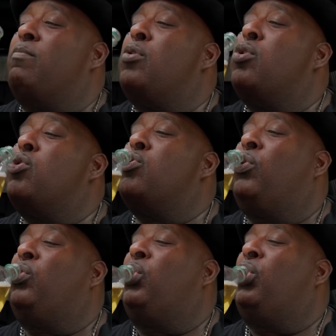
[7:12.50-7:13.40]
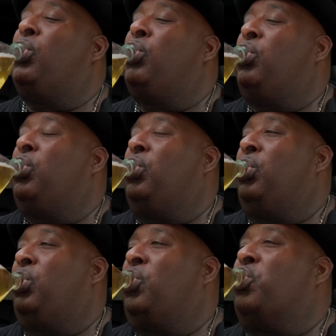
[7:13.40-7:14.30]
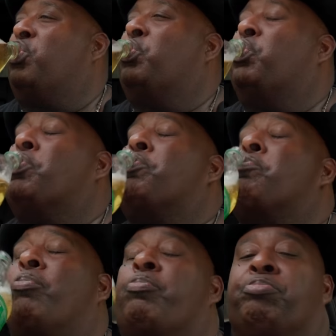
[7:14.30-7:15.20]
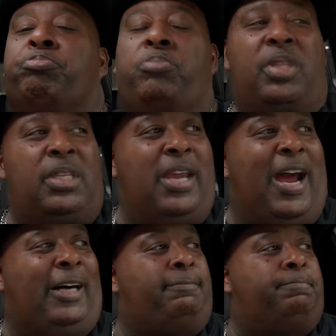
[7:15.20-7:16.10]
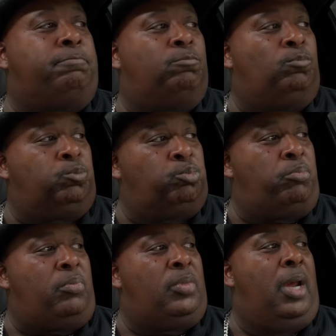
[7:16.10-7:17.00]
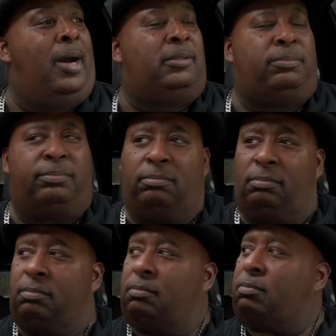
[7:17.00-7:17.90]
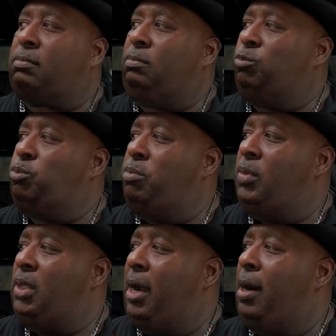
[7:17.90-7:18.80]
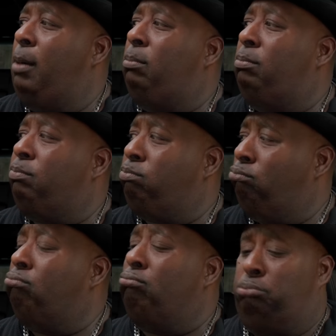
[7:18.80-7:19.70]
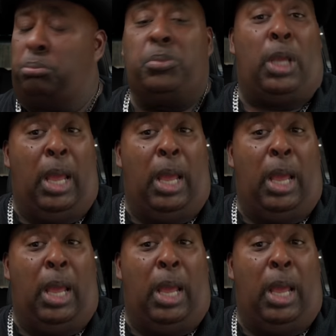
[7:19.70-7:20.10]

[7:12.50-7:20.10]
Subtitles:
(no one is talking)